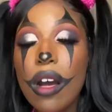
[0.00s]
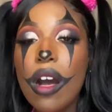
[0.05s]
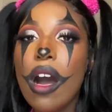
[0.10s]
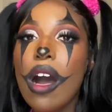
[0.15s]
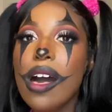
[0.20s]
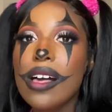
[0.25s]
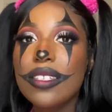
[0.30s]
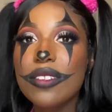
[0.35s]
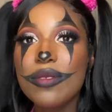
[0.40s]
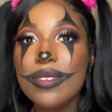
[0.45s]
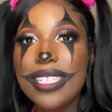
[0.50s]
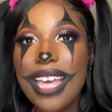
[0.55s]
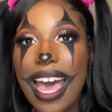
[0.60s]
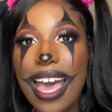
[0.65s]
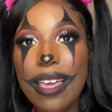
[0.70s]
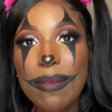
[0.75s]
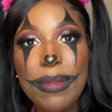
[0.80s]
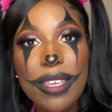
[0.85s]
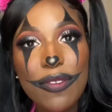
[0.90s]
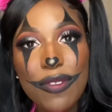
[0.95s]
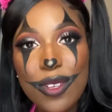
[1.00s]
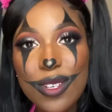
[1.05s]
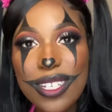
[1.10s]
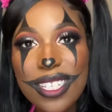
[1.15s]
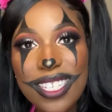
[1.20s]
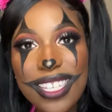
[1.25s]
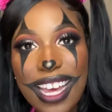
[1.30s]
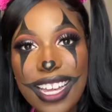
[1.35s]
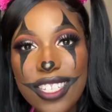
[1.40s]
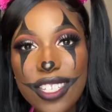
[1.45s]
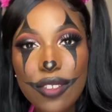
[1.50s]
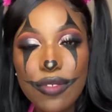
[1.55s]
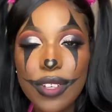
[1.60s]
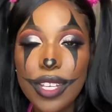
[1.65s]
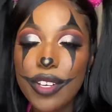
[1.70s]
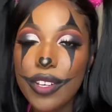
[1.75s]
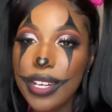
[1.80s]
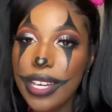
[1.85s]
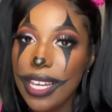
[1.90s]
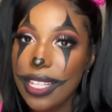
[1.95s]
Also tag me if you decide to
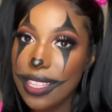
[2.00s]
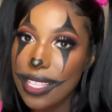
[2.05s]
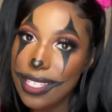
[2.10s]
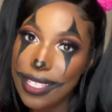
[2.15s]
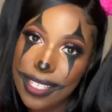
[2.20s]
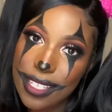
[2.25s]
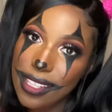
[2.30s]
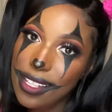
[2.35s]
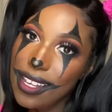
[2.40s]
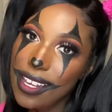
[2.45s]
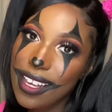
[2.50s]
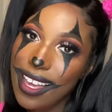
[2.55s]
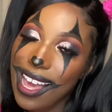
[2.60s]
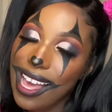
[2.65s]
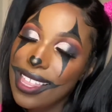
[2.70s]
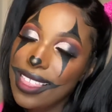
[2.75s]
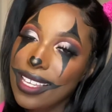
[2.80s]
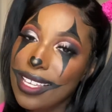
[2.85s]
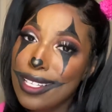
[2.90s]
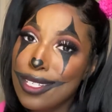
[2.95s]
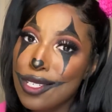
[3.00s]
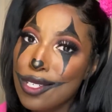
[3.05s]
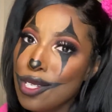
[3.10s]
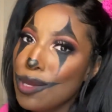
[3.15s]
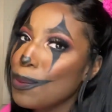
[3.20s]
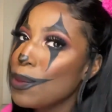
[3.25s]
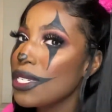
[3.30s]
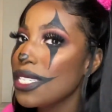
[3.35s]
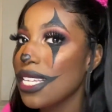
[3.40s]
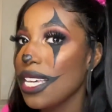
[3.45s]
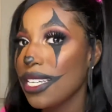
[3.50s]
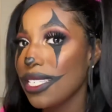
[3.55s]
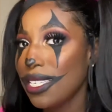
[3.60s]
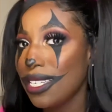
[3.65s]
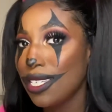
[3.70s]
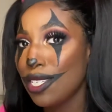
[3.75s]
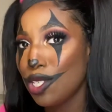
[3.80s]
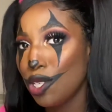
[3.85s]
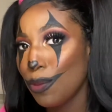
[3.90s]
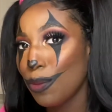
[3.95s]
recreate this look. I think it's super sexy,
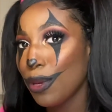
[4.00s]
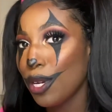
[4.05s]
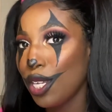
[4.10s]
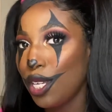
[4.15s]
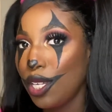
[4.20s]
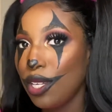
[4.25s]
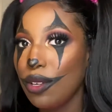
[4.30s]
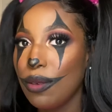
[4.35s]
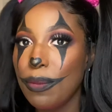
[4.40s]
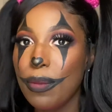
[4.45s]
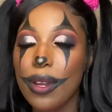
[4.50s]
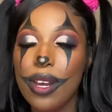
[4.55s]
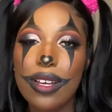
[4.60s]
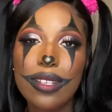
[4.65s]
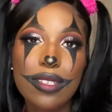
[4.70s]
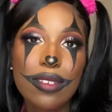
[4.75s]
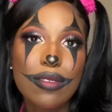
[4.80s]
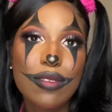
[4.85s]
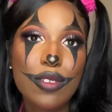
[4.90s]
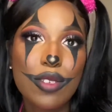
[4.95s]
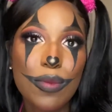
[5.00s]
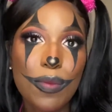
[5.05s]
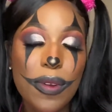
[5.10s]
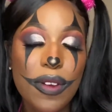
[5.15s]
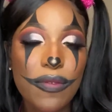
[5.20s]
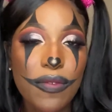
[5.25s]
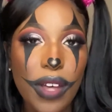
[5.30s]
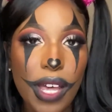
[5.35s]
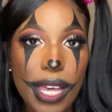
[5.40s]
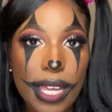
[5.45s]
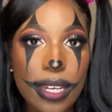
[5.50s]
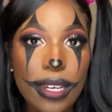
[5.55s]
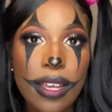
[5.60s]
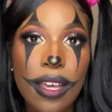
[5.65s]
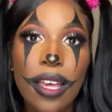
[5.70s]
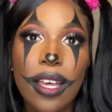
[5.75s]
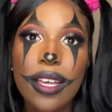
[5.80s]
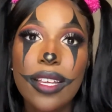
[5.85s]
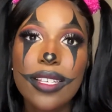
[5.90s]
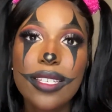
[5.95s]
super cute, but also super fun.
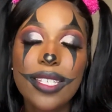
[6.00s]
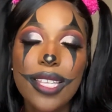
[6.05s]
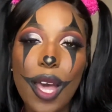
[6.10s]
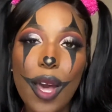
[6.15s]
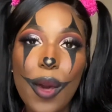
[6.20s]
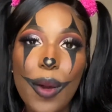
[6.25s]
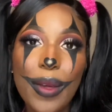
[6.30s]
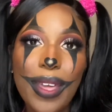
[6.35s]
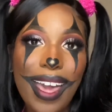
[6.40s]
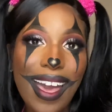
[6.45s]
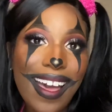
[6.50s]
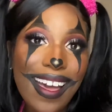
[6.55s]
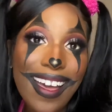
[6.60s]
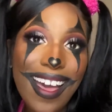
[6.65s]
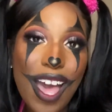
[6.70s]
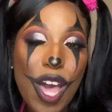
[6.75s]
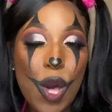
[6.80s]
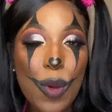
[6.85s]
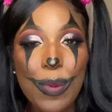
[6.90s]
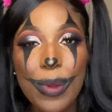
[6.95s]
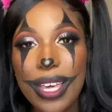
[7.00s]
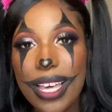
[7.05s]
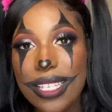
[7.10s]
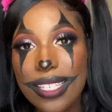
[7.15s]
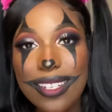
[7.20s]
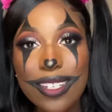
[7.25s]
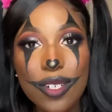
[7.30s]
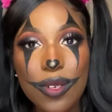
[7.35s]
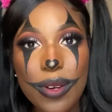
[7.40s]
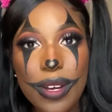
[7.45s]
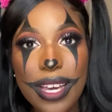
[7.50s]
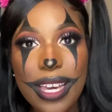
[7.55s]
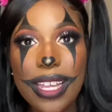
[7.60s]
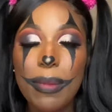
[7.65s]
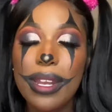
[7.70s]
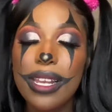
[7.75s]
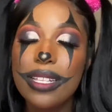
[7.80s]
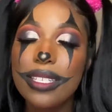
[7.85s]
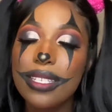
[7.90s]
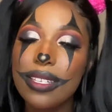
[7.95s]
So yeah, I hope you guys enjoy. But
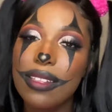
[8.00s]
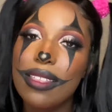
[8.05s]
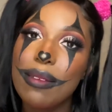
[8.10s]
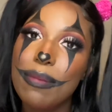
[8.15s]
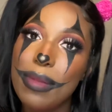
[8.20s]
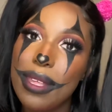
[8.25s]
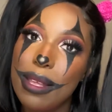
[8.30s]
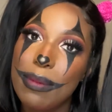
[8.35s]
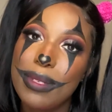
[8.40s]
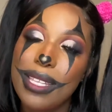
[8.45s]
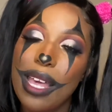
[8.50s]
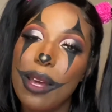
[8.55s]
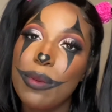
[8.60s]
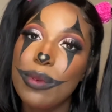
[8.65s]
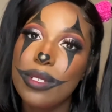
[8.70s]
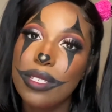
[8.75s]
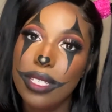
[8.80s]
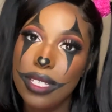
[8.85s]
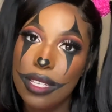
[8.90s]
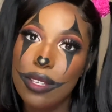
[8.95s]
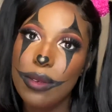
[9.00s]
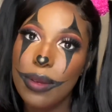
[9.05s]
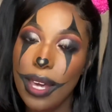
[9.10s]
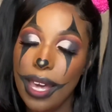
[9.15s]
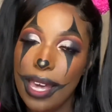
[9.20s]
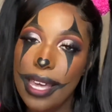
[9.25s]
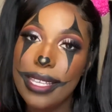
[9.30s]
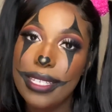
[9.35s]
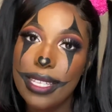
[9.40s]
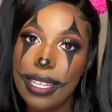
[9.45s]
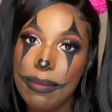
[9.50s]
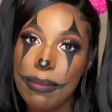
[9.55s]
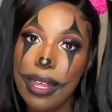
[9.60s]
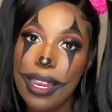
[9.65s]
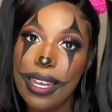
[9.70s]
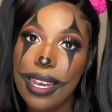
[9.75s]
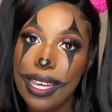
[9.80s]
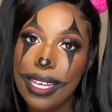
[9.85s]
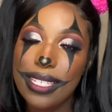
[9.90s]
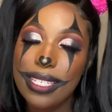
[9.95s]
until then babes, I will see you guys in my
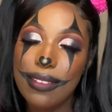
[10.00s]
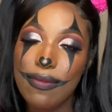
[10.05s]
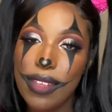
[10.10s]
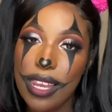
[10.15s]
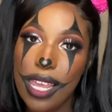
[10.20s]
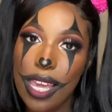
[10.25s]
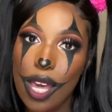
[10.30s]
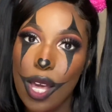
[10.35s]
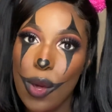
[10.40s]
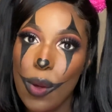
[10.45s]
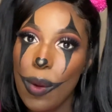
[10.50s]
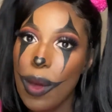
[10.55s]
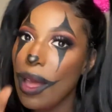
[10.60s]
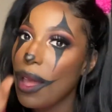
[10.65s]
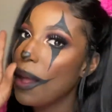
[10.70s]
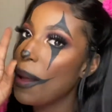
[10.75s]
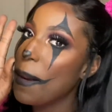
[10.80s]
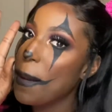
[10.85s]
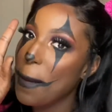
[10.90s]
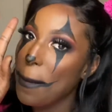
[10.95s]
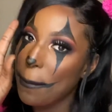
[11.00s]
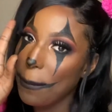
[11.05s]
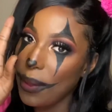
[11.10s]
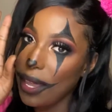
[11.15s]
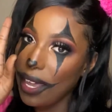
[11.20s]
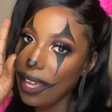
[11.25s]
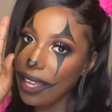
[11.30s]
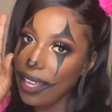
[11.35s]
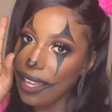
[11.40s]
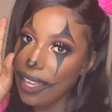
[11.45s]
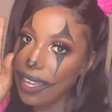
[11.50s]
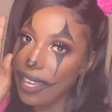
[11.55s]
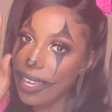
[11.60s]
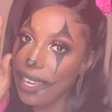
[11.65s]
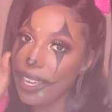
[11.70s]
next video. Bye.